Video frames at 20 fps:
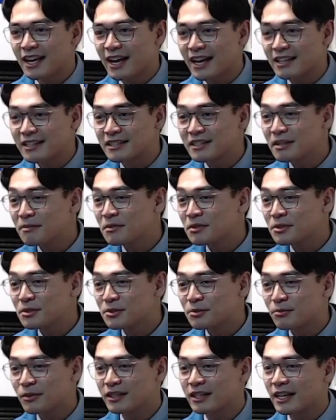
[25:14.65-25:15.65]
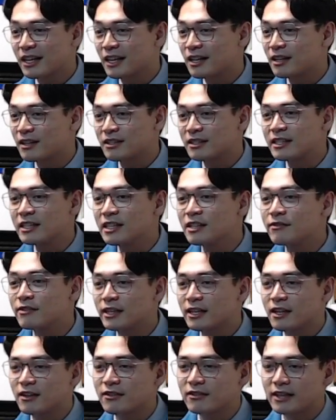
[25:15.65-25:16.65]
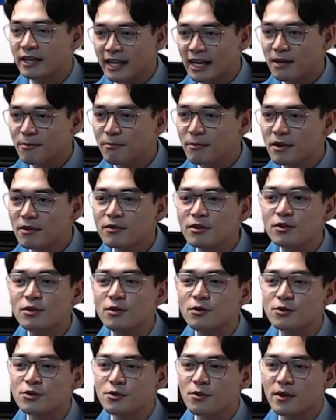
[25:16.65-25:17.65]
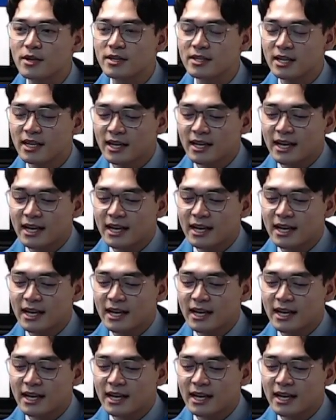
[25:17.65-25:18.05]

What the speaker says: And similar to what they dealing now, they came here with no choice.